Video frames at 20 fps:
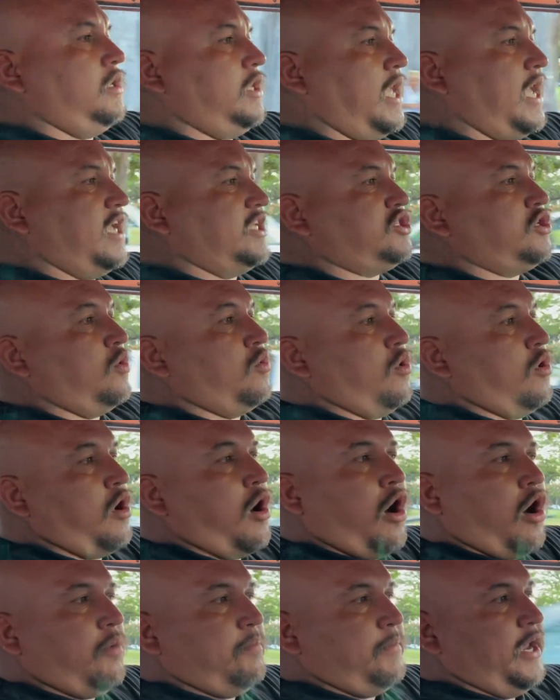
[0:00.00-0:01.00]
Yeah, so we'll
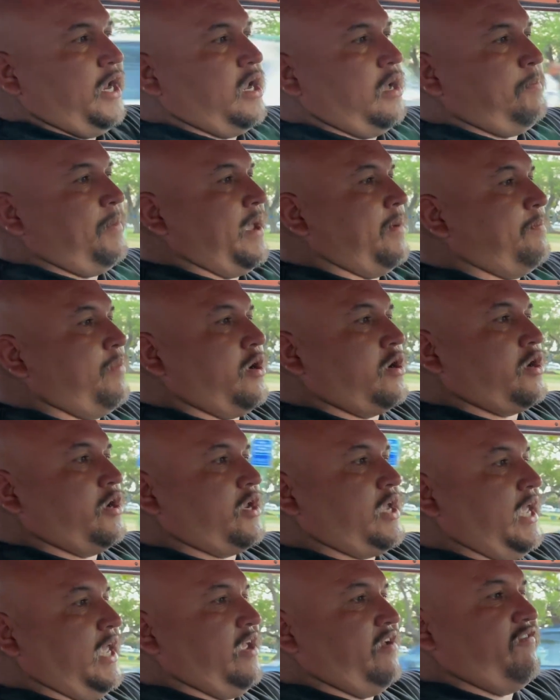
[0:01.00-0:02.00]
all meet up at Burger
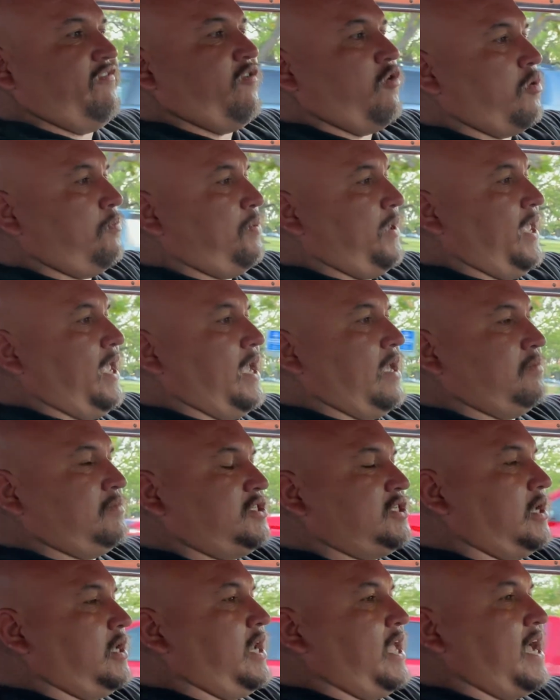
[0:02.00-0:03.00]
King 4 p.m.
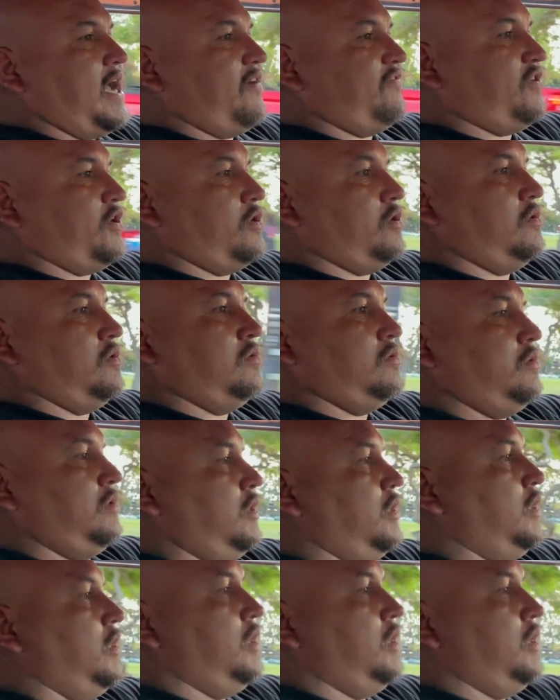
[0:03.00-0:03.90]
Sunday afternoon.